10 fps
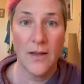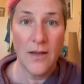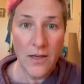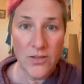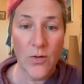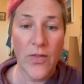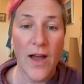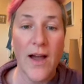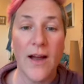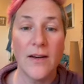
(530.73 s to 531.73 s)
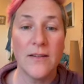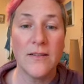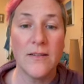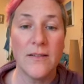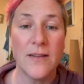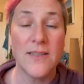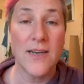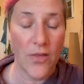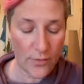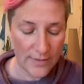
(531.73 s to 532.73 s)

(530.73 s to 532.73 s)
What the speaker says: So that is another